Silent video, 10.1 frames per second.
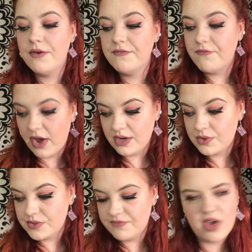
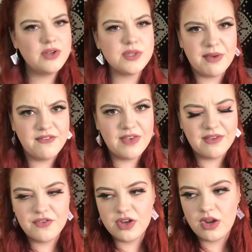vinyls. Vinyls are my
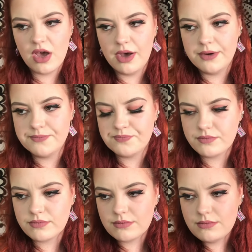favourite.
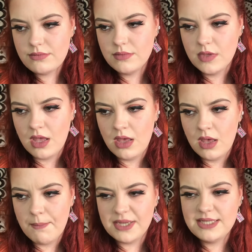
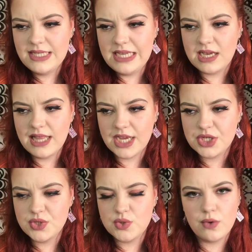My CD
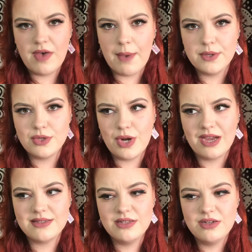collection sort of happened on
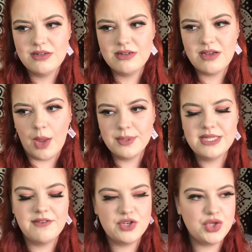accident. I was
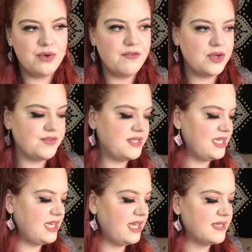never too fond of
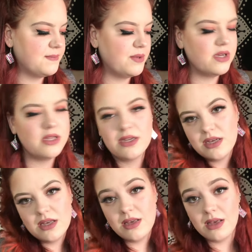CDs, but
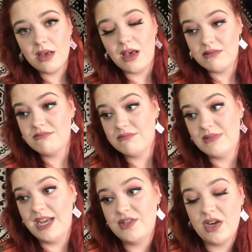
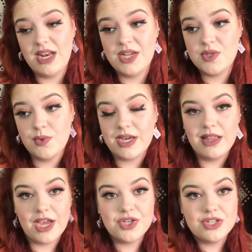it turned into a
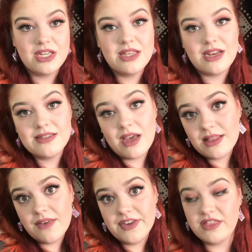collection and then I started
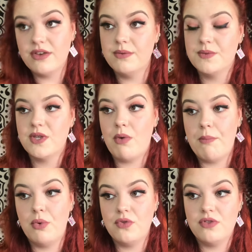loving them, so I
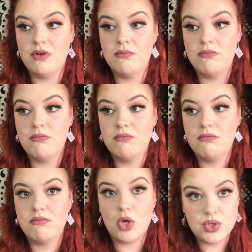bought them
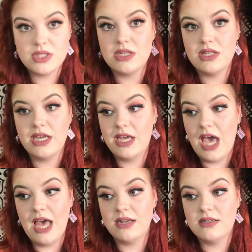constantly,
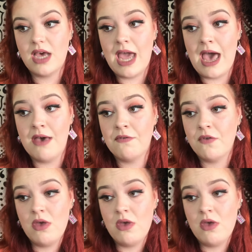and I have